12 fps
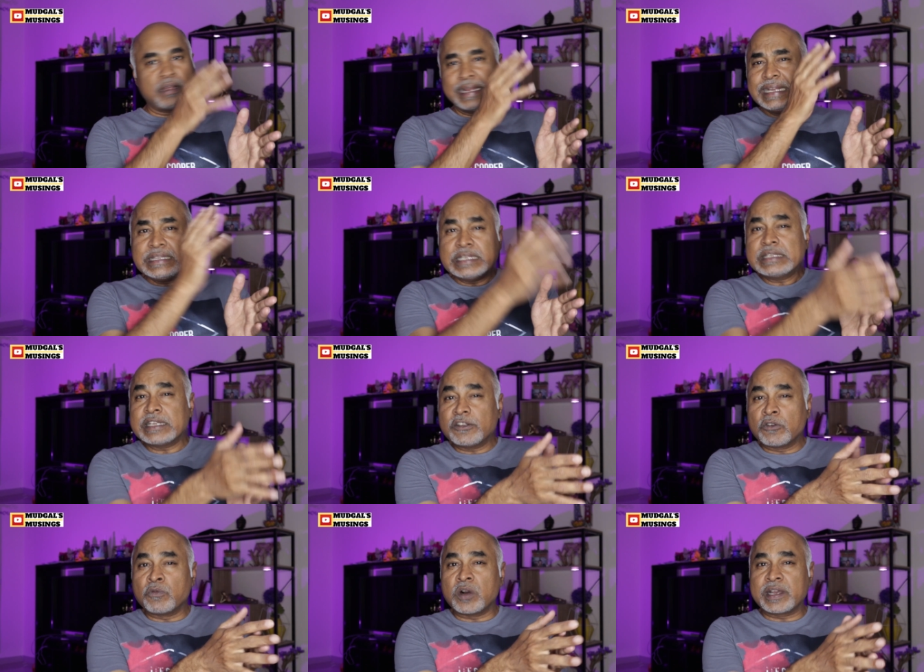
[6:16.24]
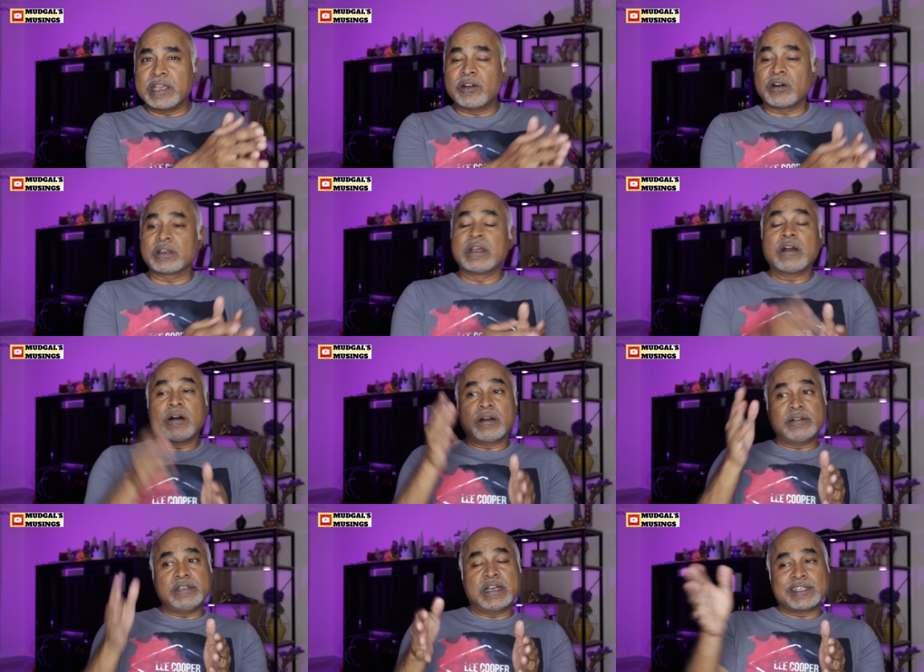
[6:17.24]
anything that you're working on.
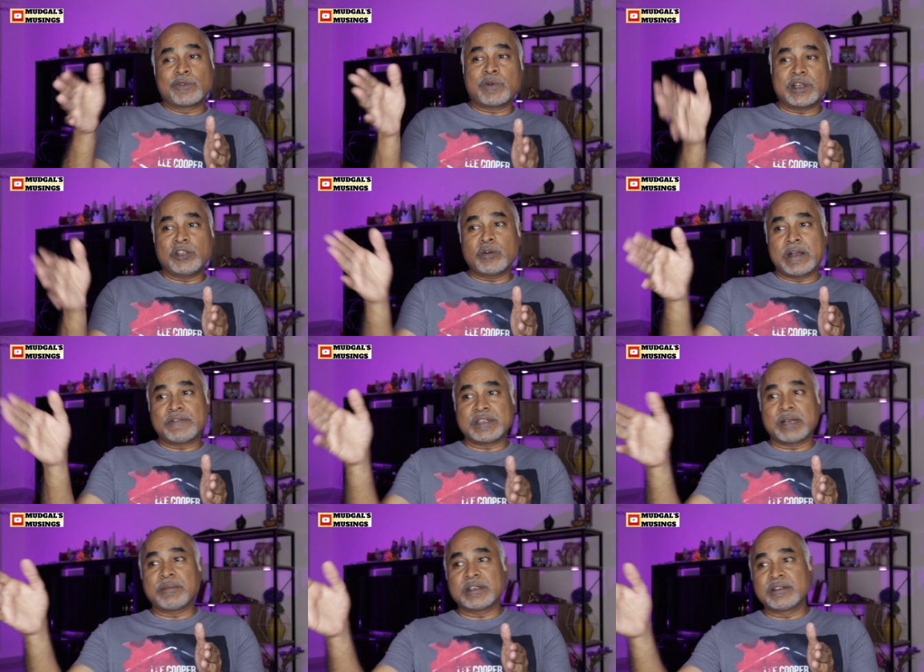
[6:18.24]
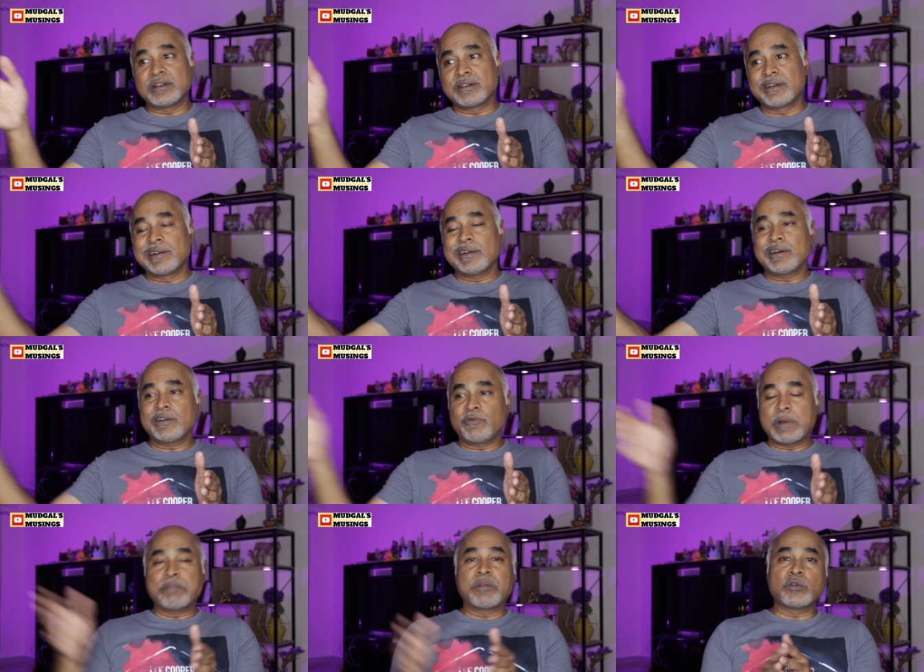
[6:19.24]
On the other one, you have some other
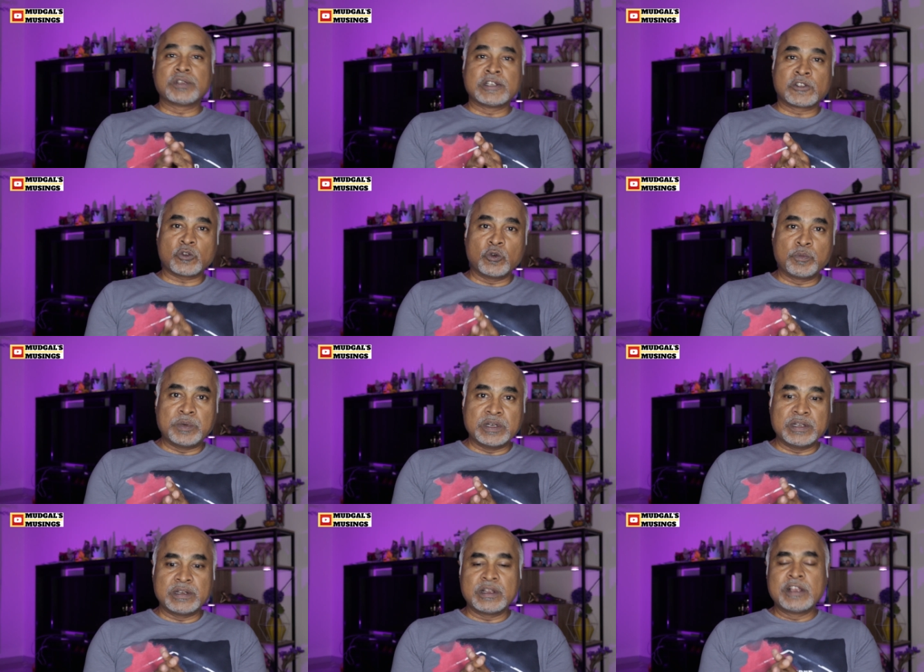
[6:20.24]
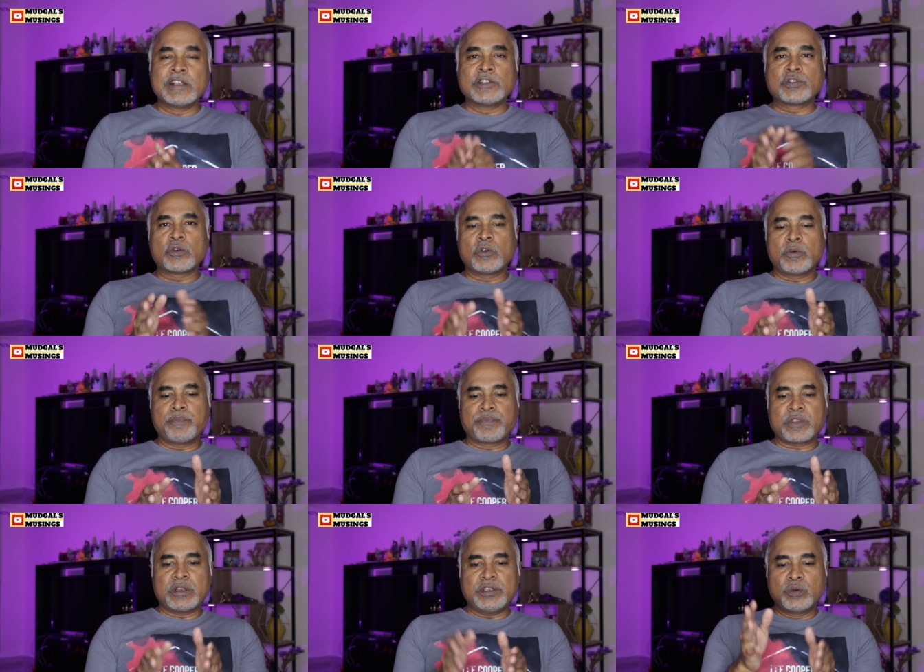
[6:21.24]
web browsers open. So
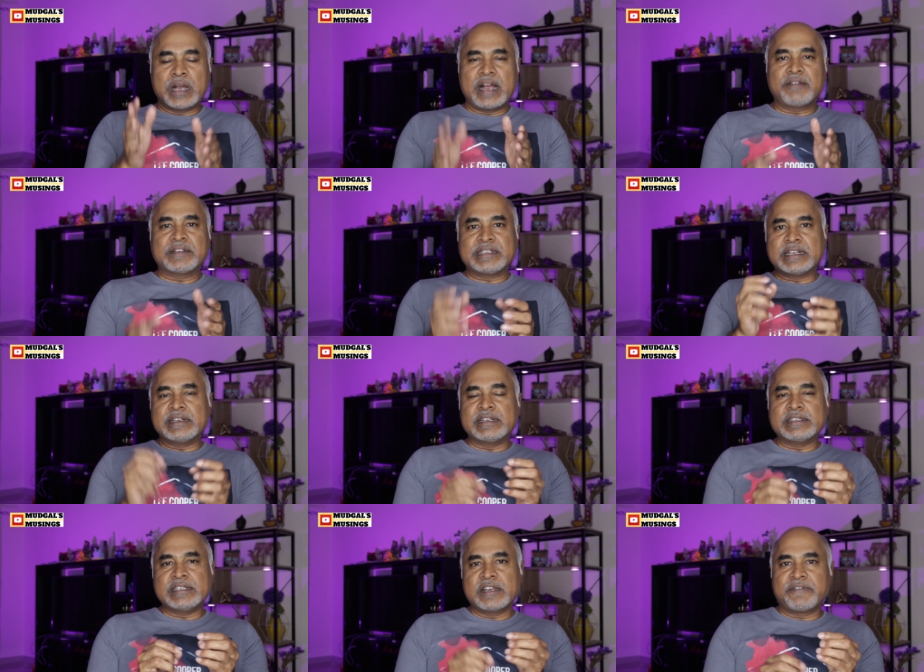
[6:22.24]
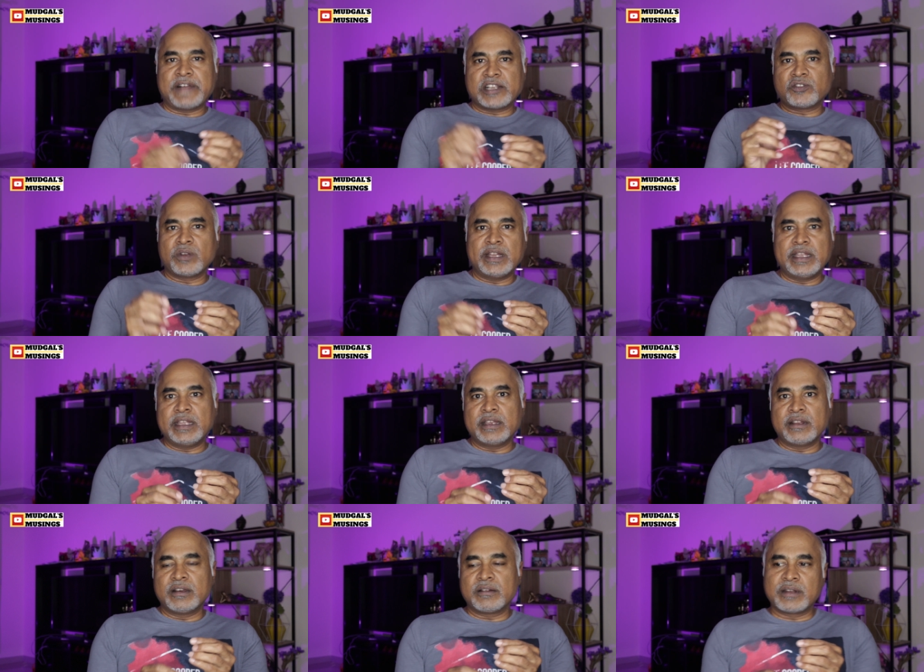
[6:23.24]
you have a tendency of actually
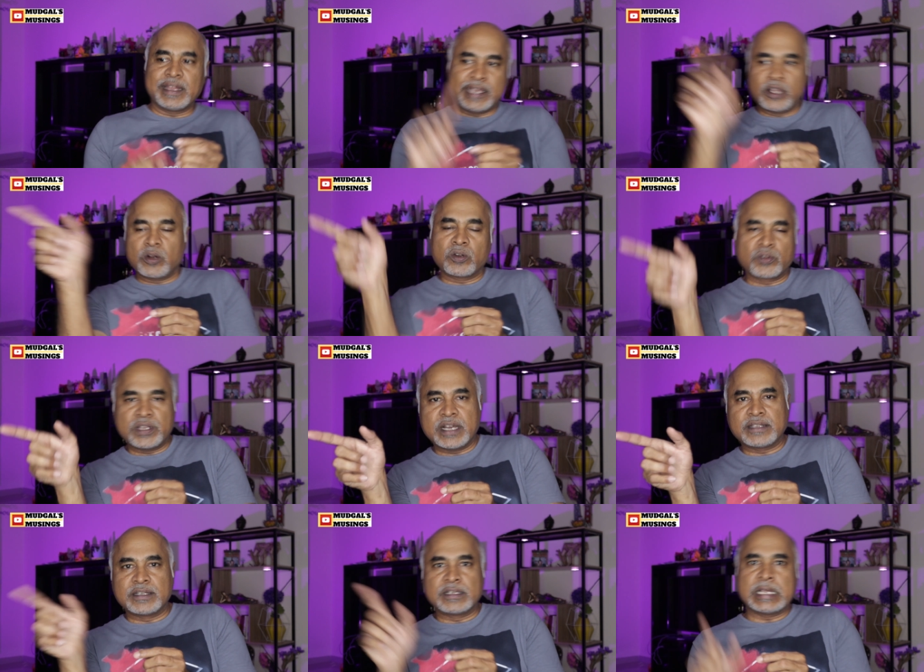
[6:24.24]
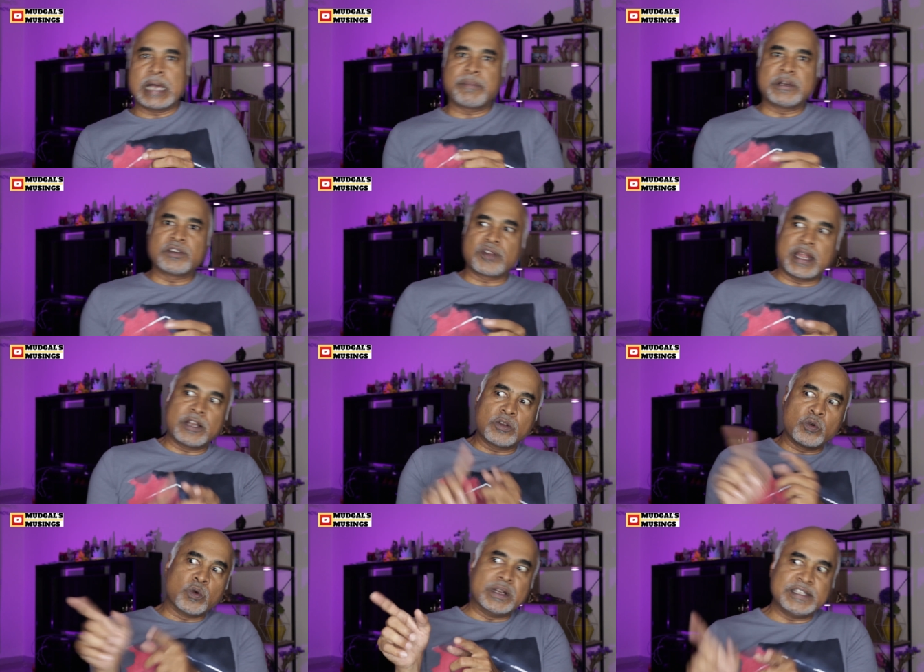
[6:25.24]
clicking onto the other tab and trying to
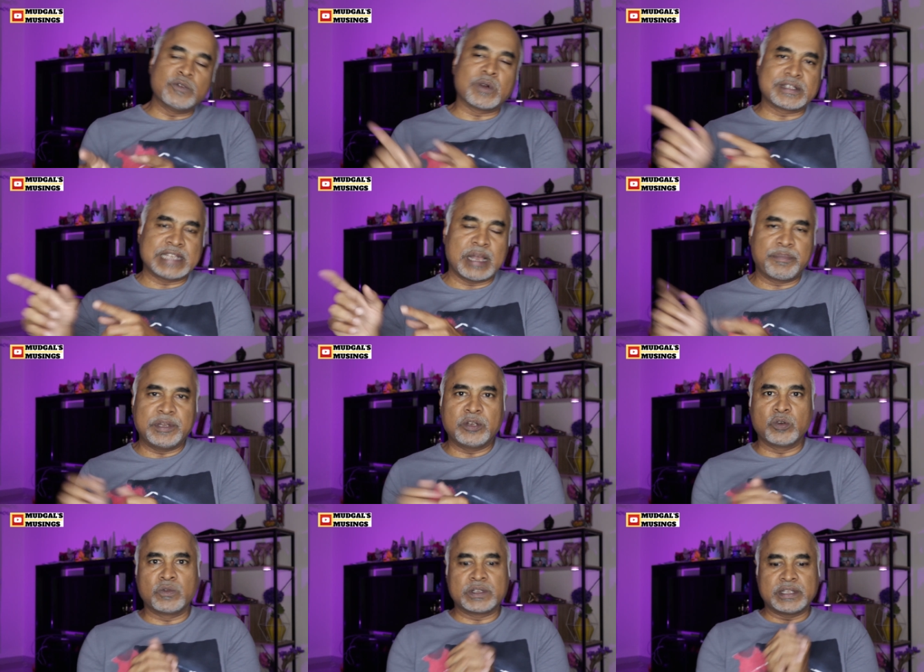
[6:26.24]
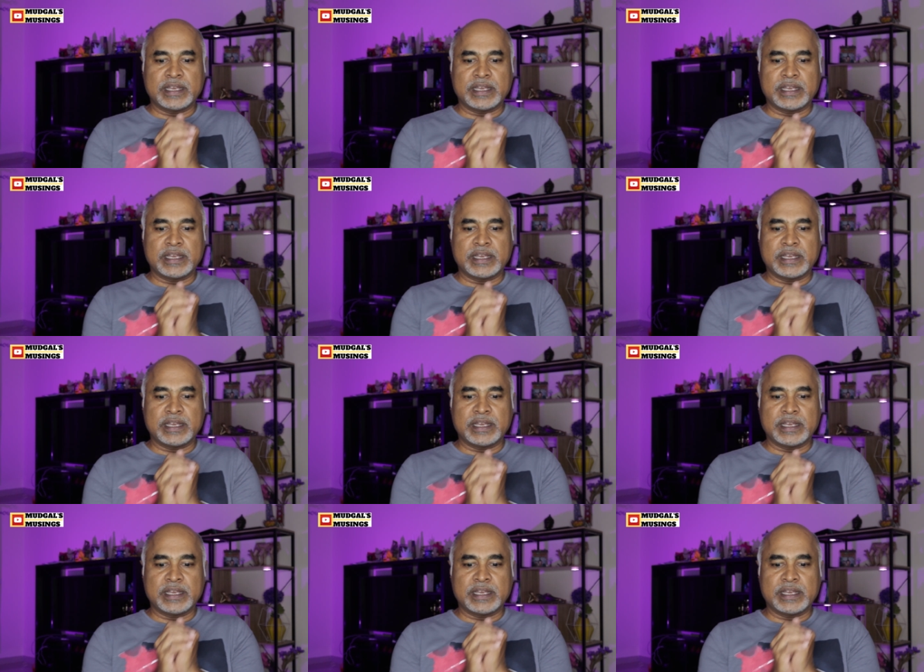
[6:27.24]
go and see what's happening over